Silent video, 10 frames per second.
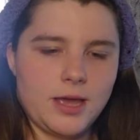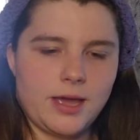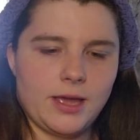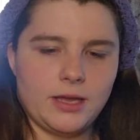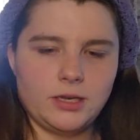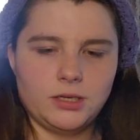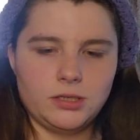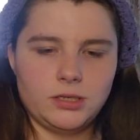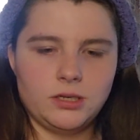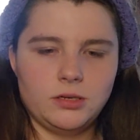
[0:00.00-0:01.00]

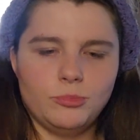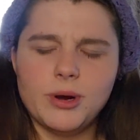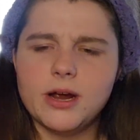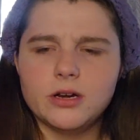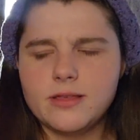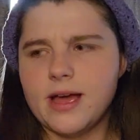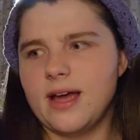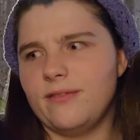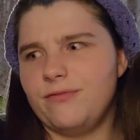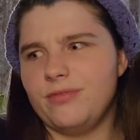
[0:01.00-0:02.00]
And prior to
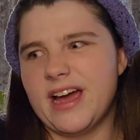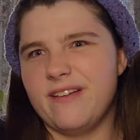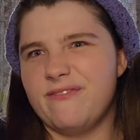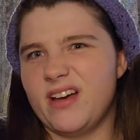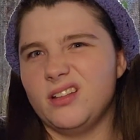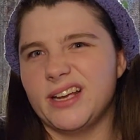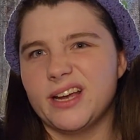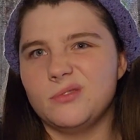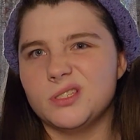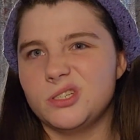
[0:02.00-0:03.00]
that, I felt like
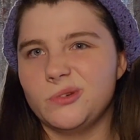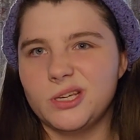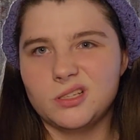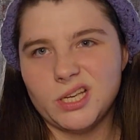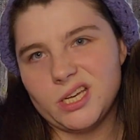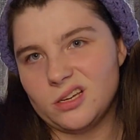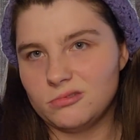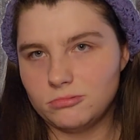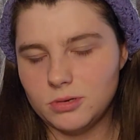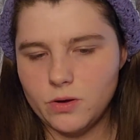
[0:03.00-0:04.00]
I was doing like
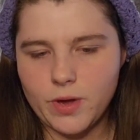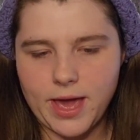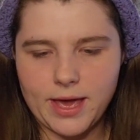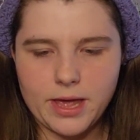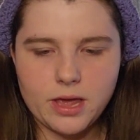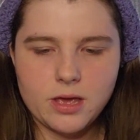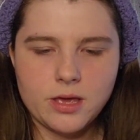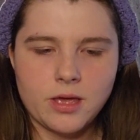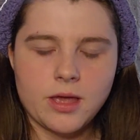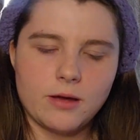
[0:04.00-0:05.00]
okay.
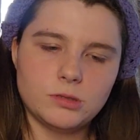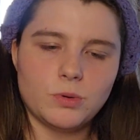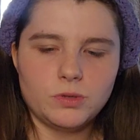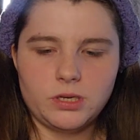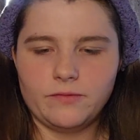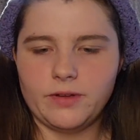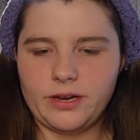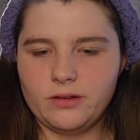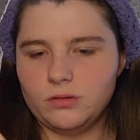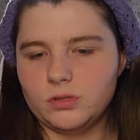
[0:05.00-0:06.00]
I was posting
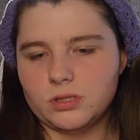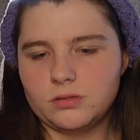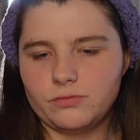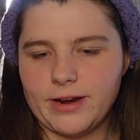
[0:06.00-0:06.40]
videos